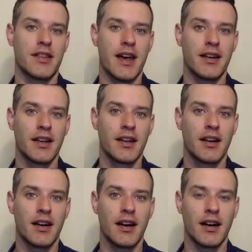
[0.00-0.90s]
that
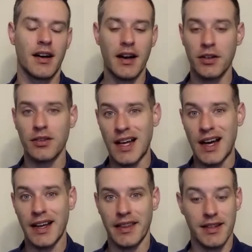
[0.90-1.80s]

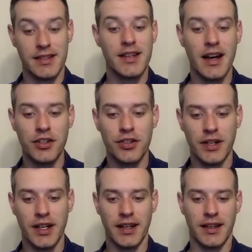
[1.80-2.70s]
underlie this
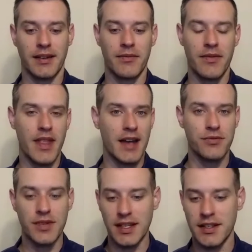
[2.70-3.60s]
country as
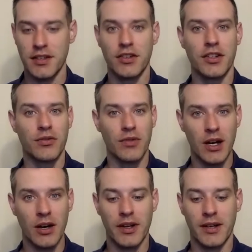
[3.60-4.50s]
we continue to
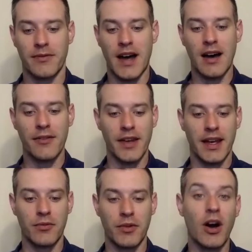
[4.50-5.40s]
grow and evolve.
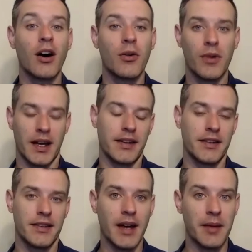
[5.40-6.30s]
And we all,
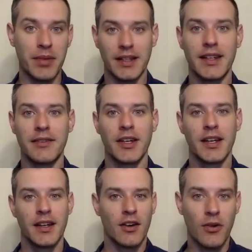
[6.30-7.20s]
I believe,
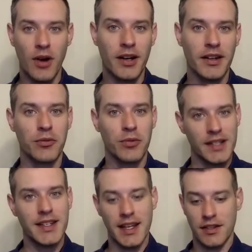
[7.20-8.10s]
wholeheartedly want
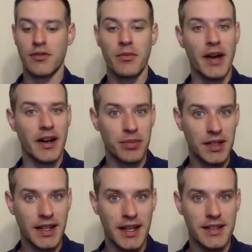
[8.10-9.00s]
to get to a better
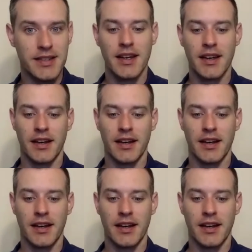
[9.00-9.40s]
place.